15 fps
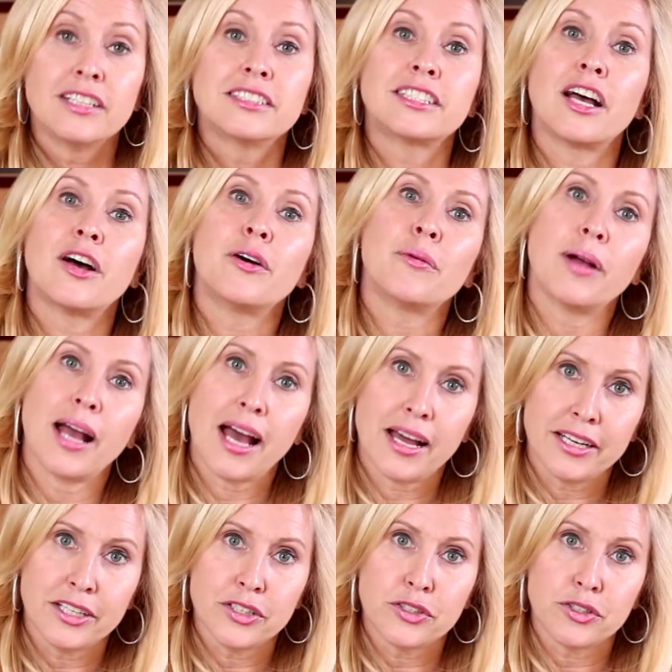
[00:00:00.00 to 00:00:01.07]
So how
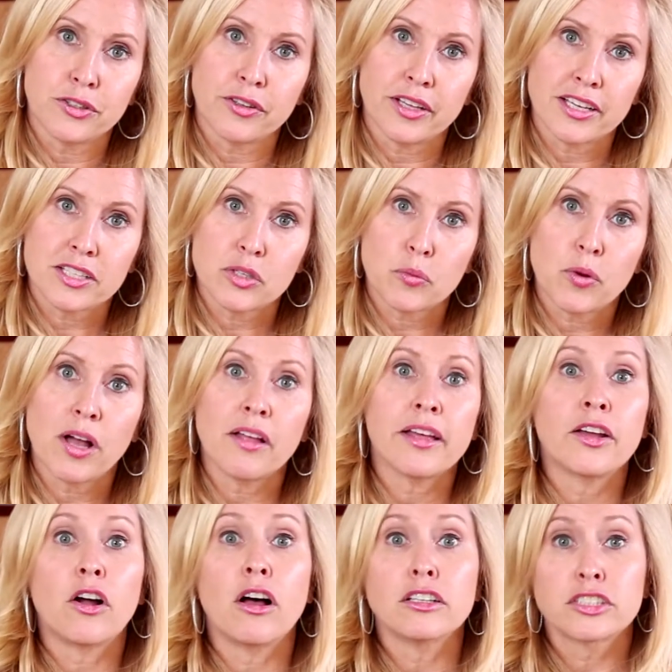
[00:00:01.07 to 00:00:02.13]
do you do this? Well,
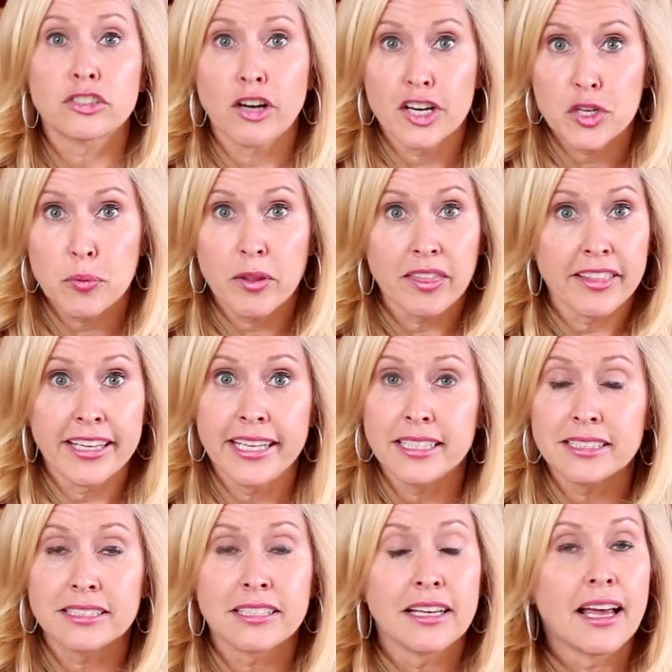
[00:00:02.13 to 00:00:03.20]
it all starts with
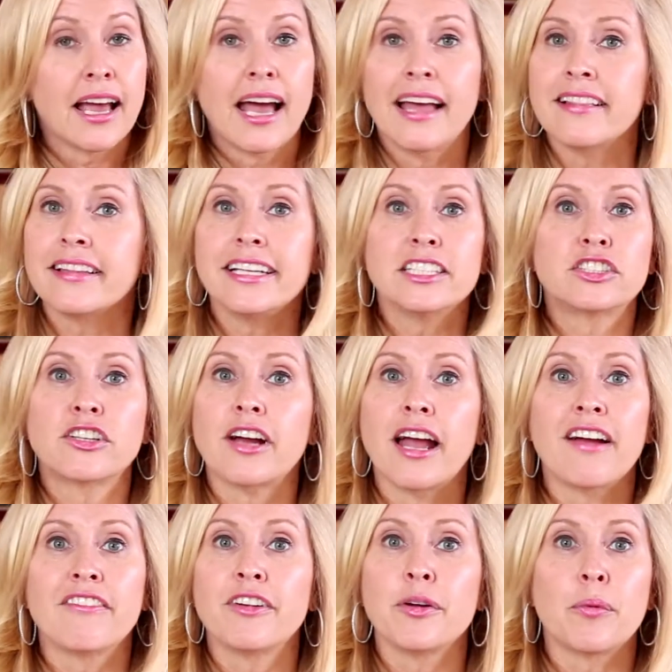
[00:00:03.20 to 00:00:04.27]
leads, and leads are
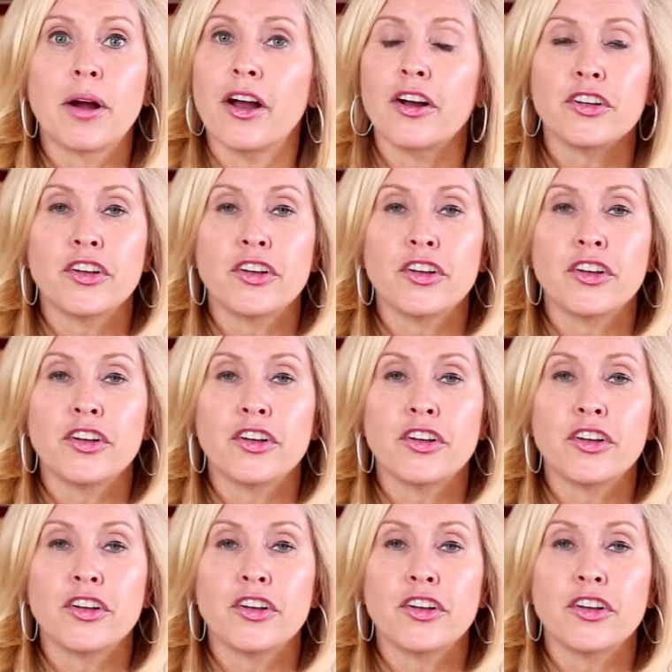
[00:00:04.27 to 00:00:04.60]
everywhere.